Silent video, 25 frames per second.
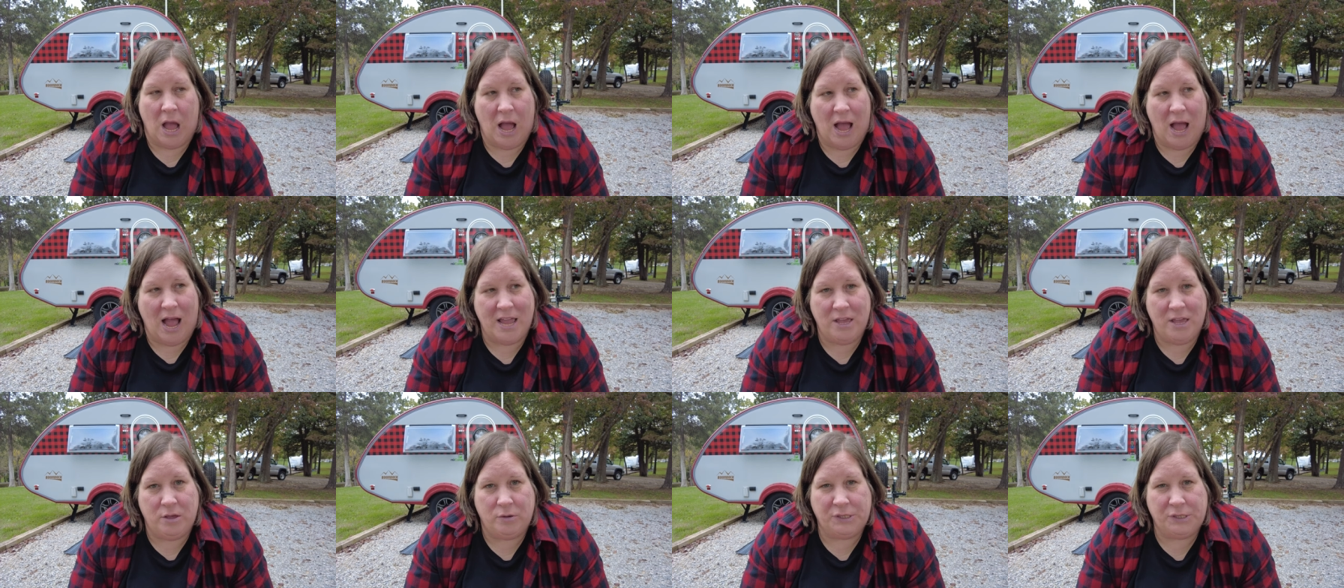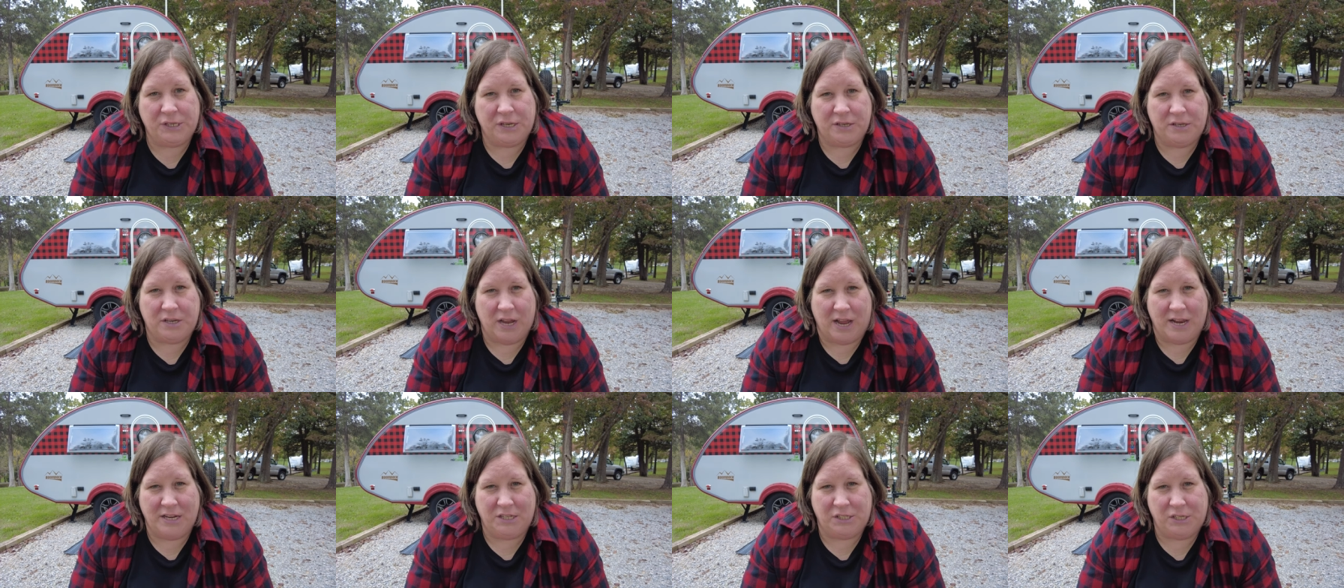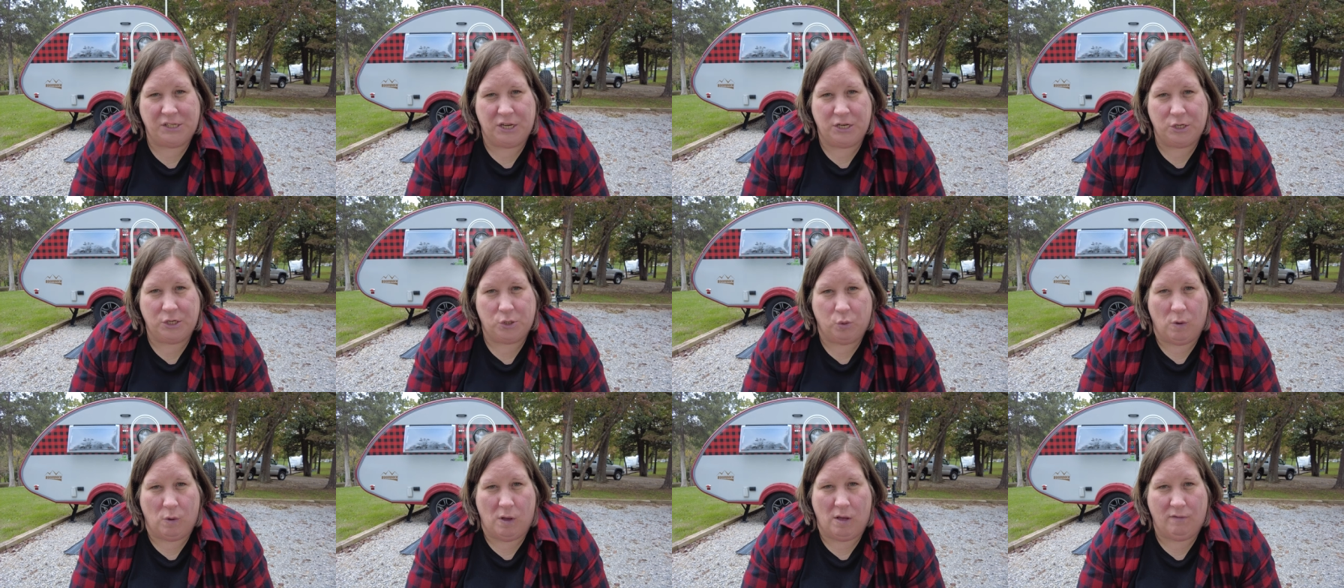I use a
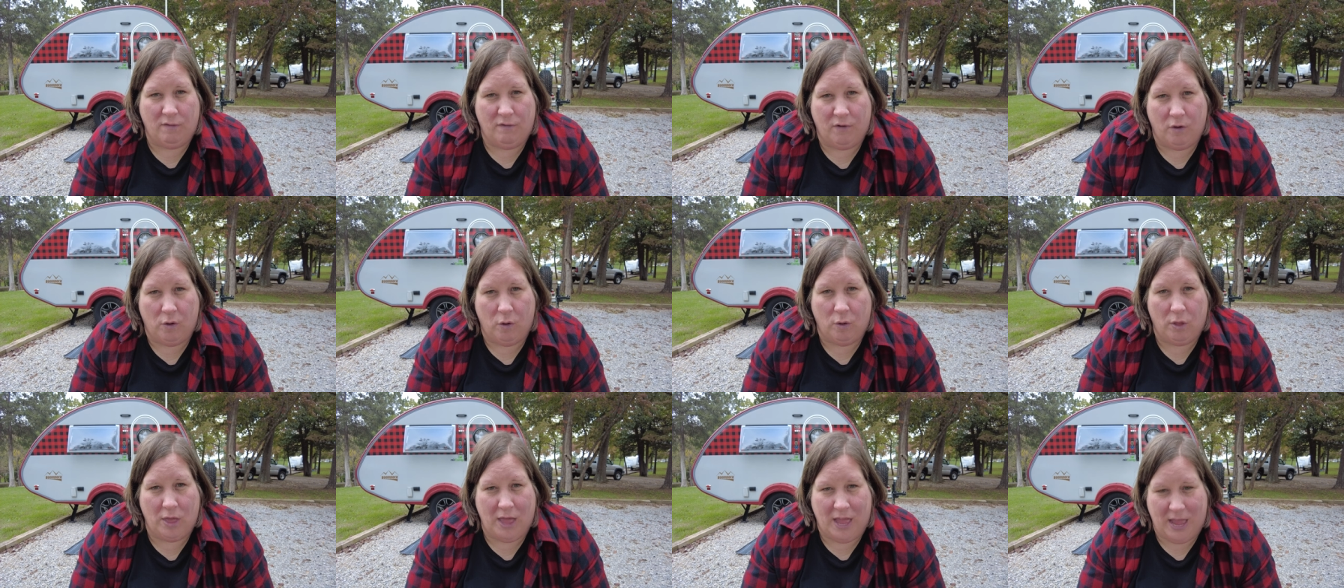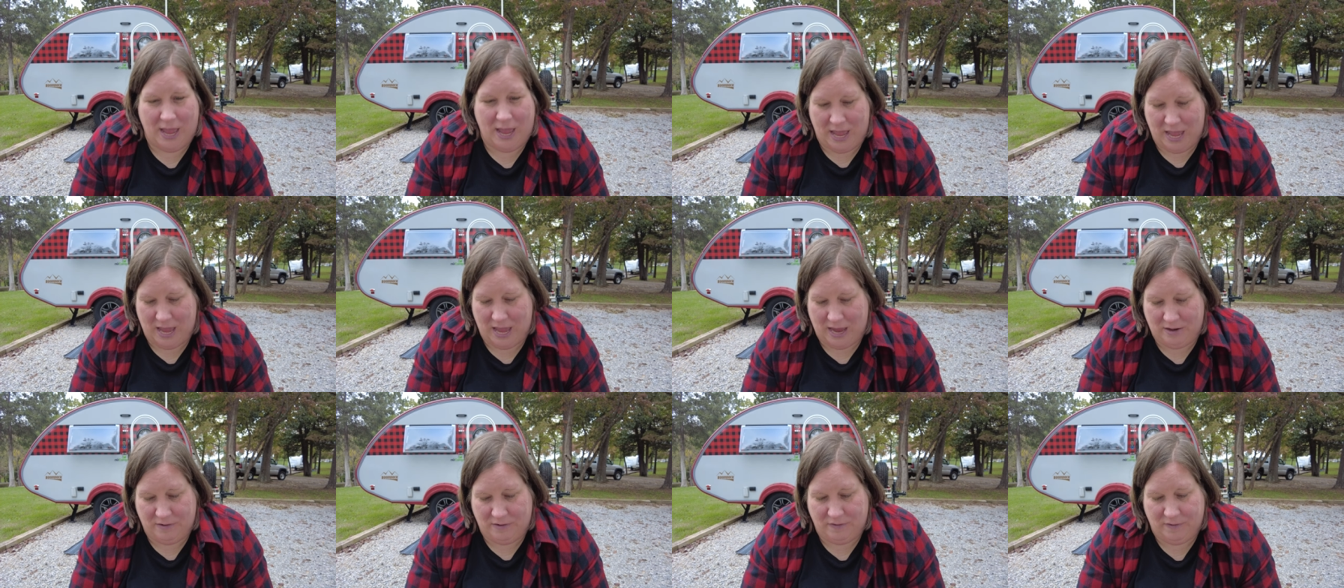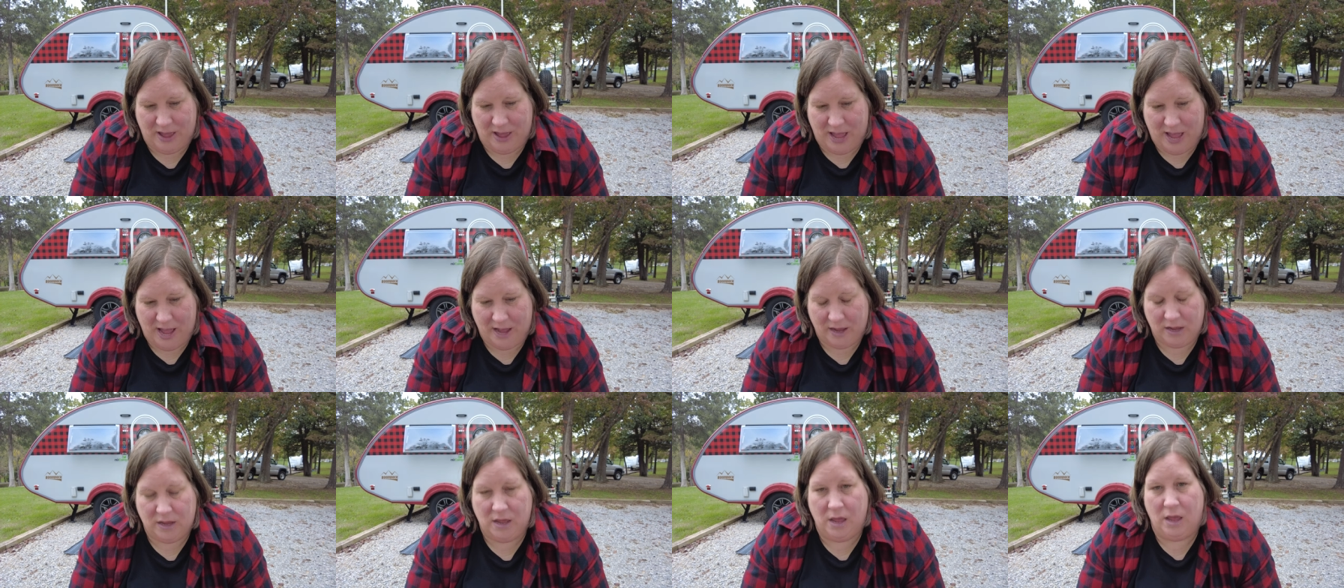Dyson 12 volt hand
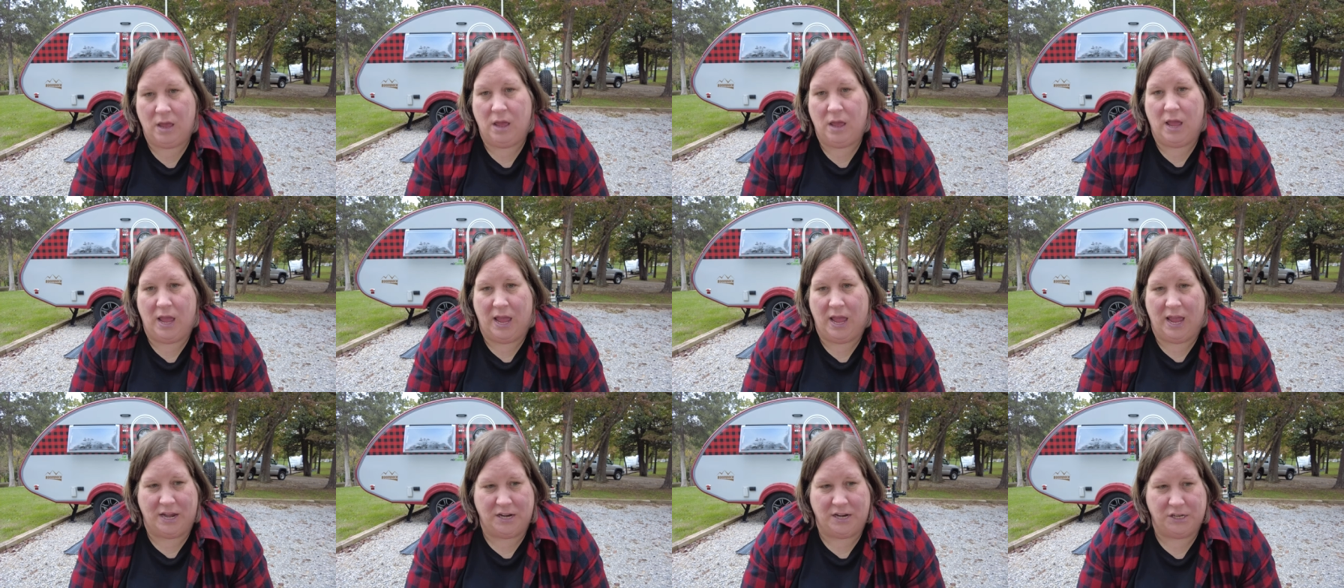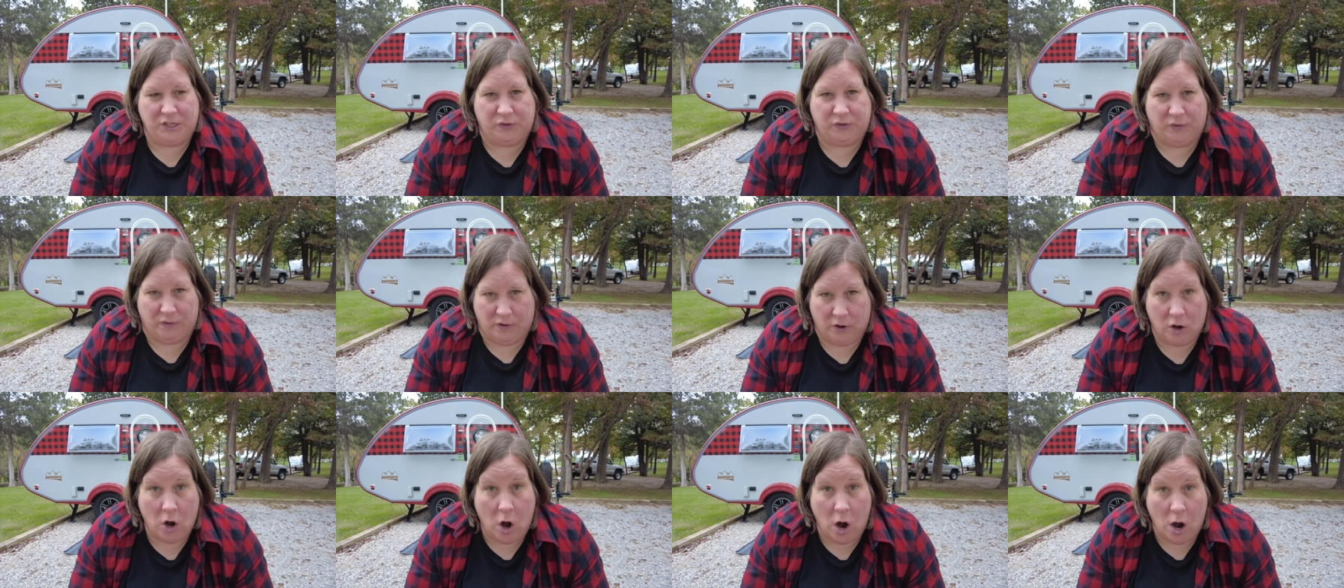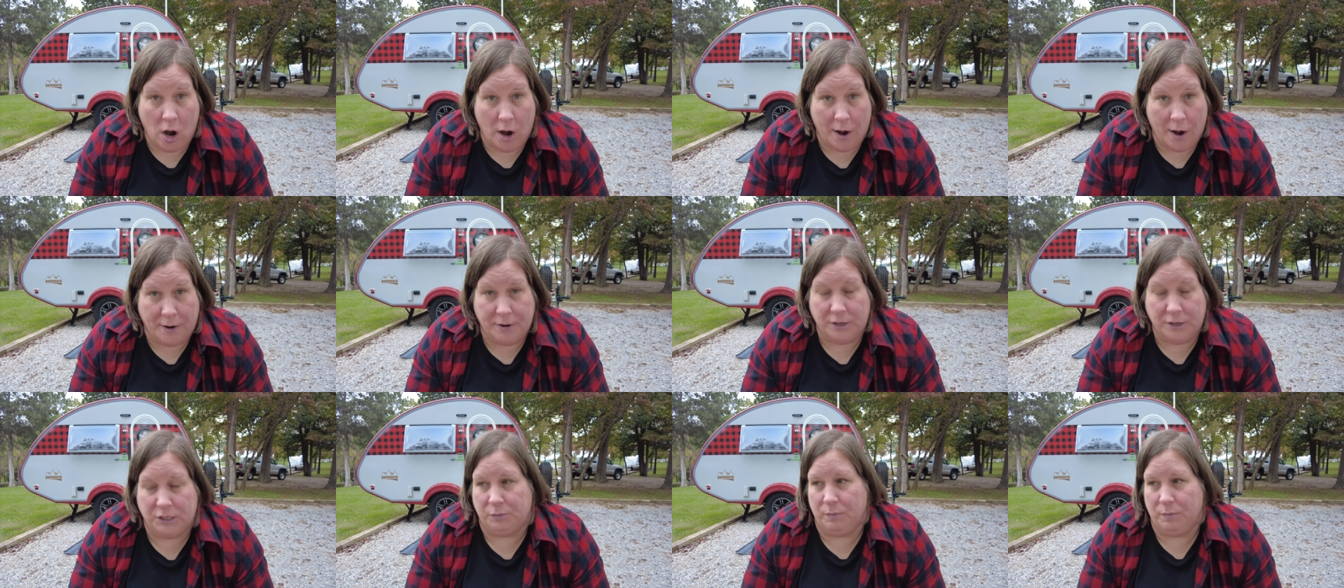vac and it's for
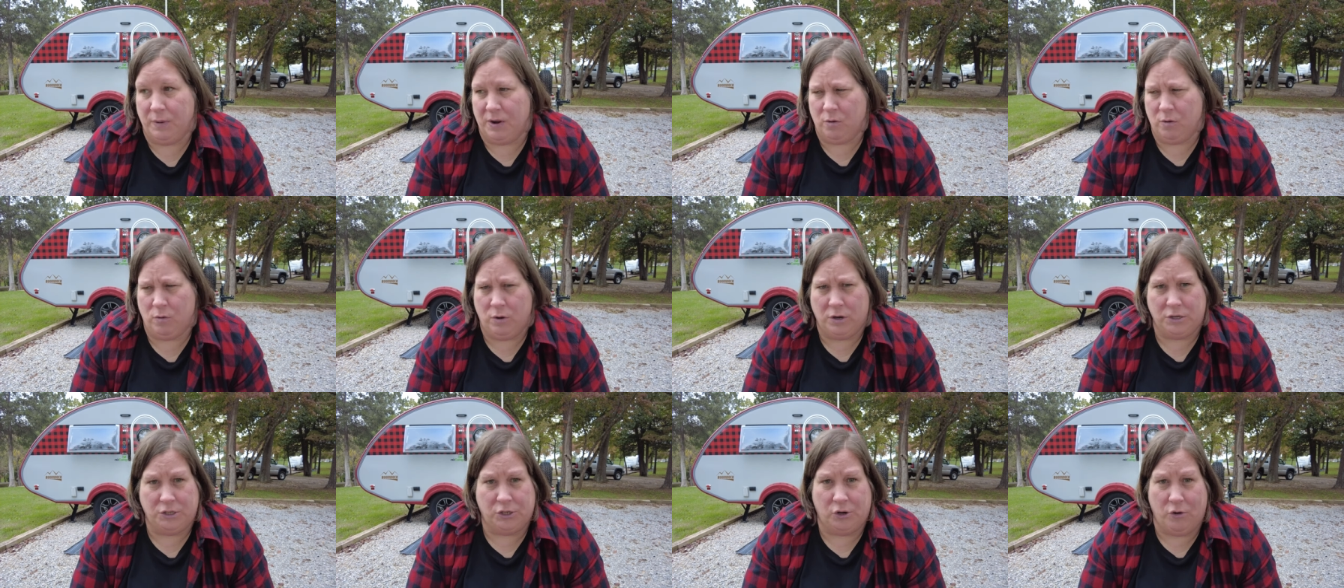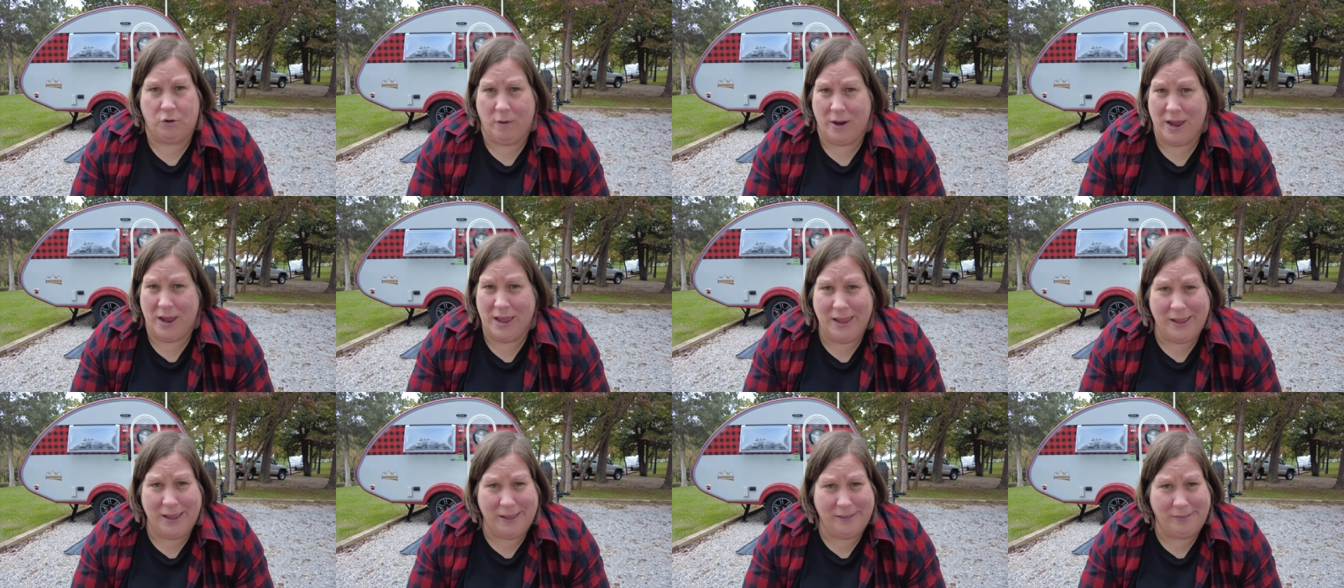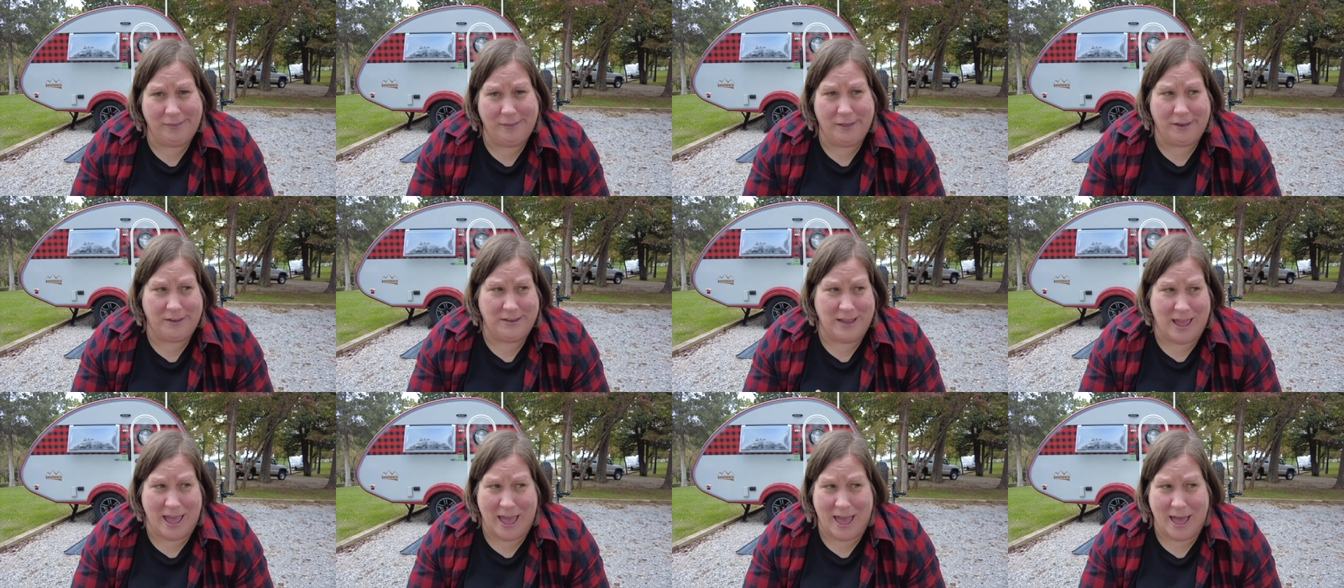cars, but it works great in the
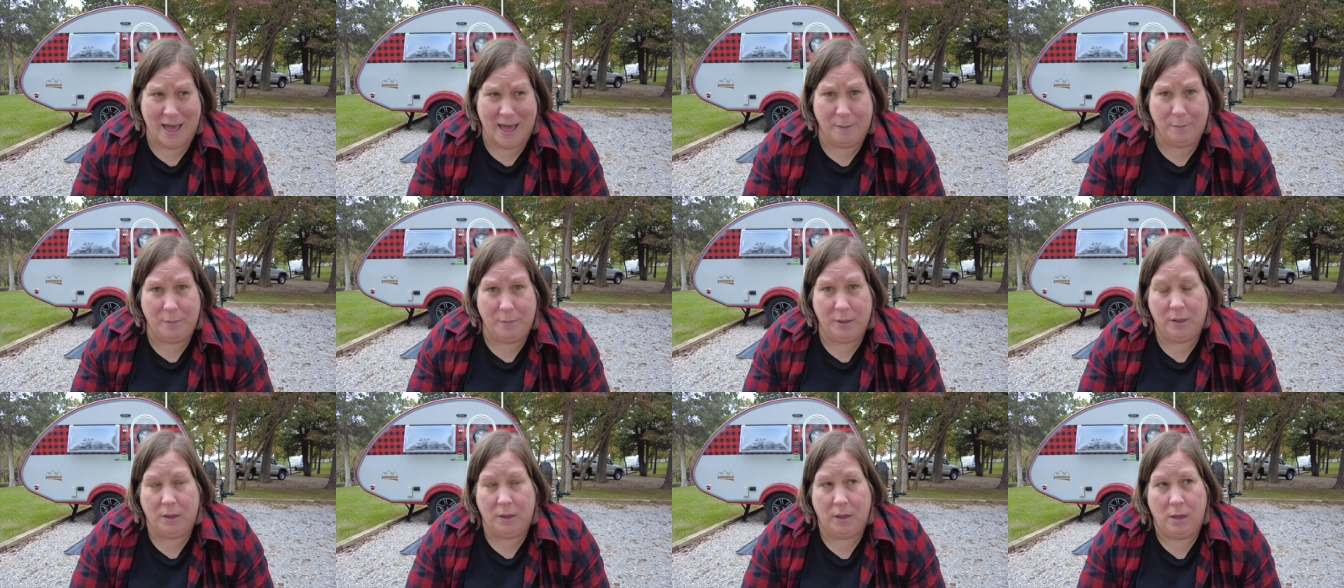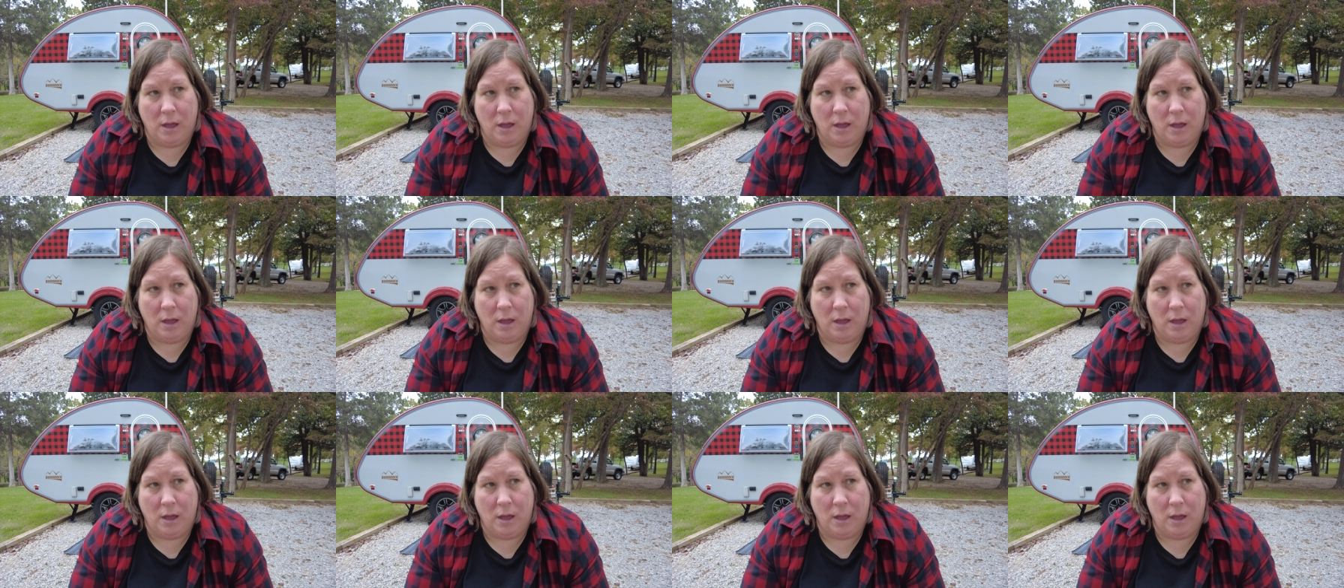tab.